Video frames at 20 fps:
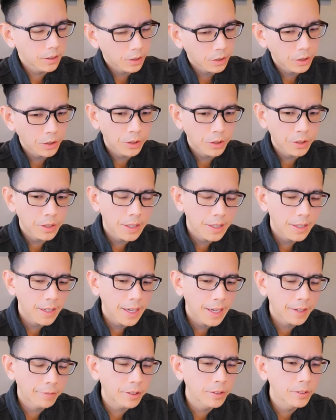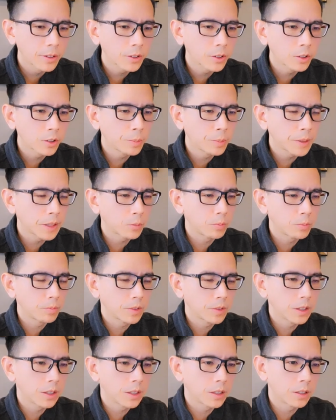Here I have a little bit
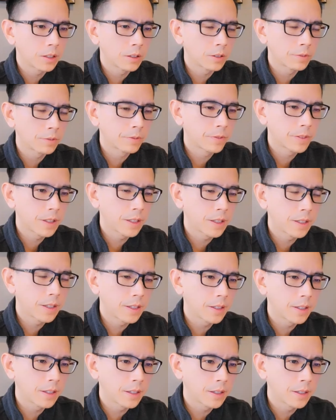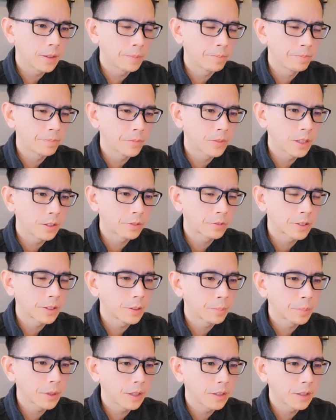of
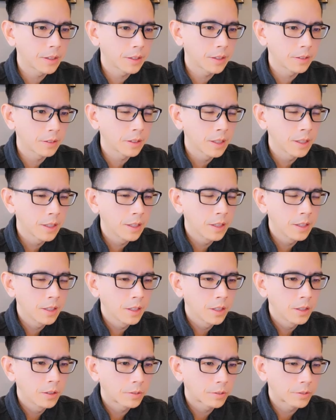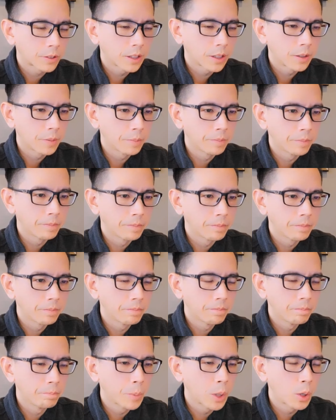different opinion from
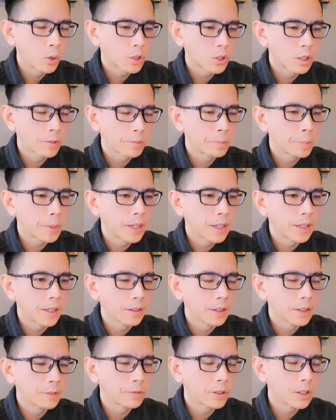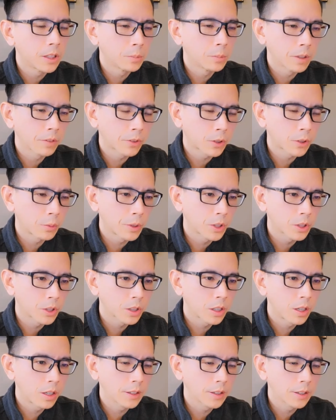most of my lymphedema
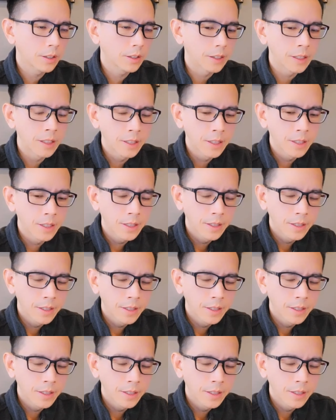therapist colleague.